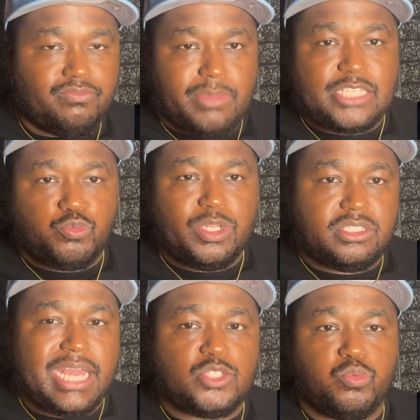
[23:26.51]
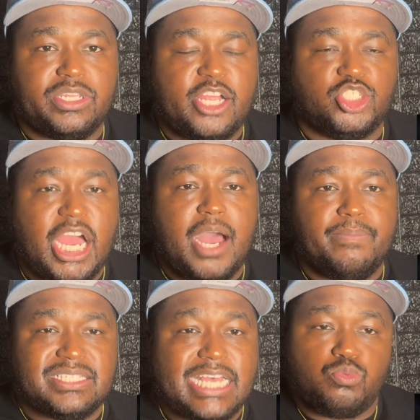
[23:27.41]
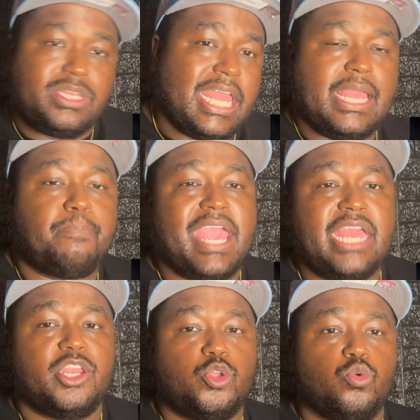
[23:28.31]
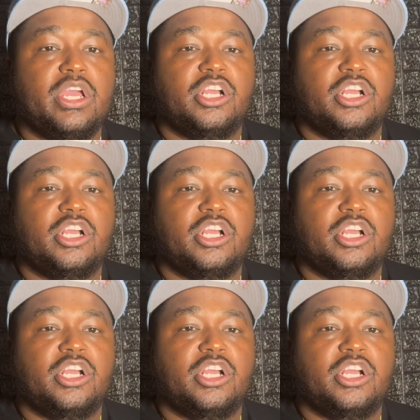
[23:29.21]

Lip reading: That's what their job is. That's what they get paid to do.